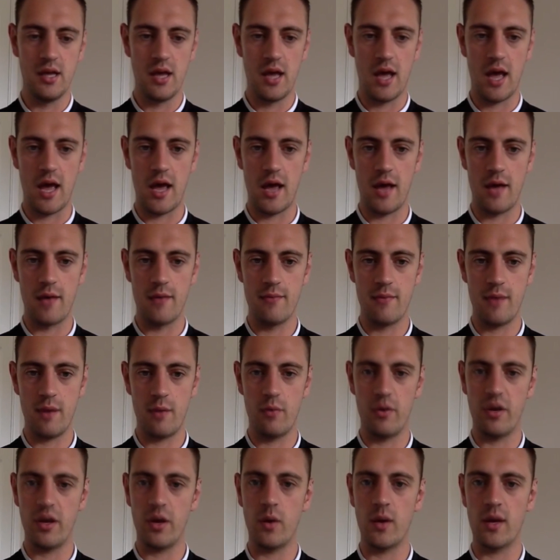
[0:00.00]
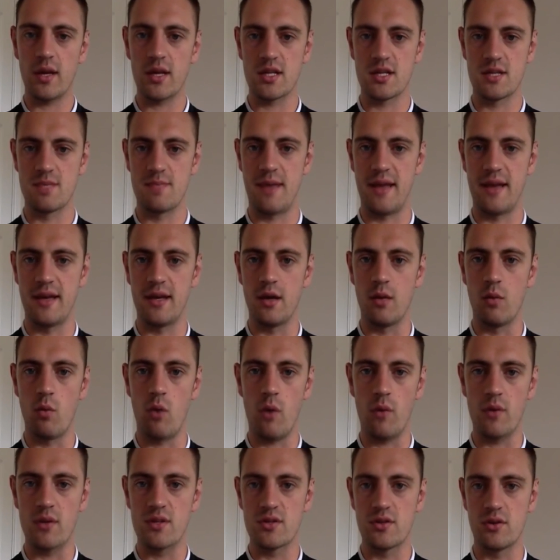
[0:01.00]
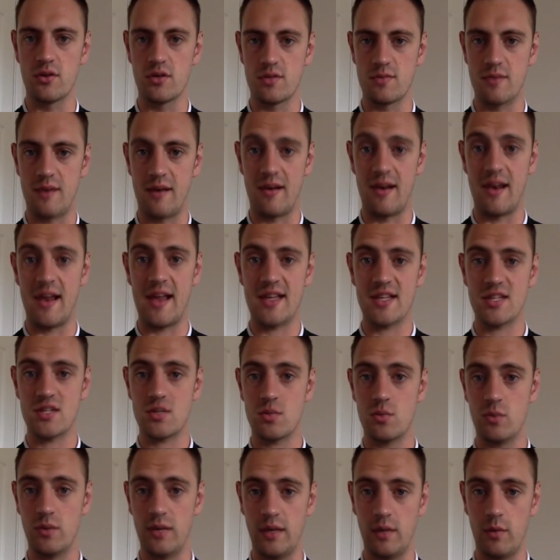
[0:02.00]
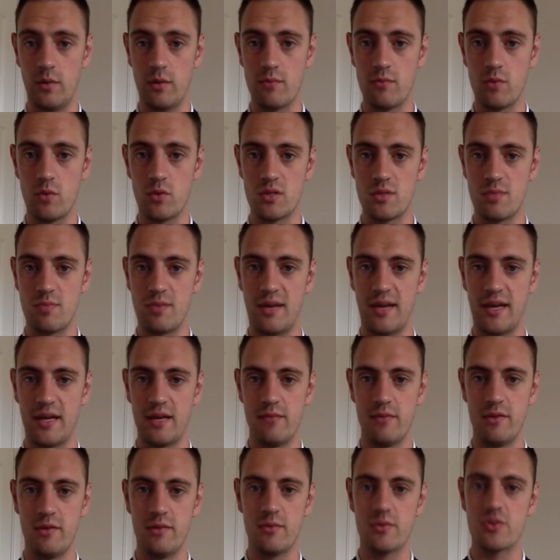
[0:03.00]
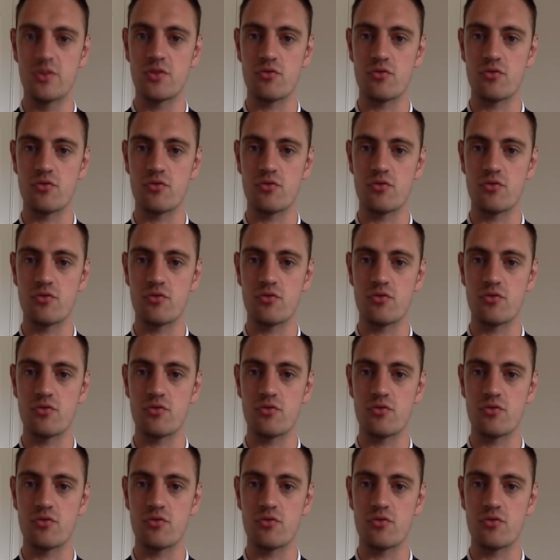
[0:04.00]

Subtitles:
And we're going to expand on what we talked about last week with multi-plane and movement.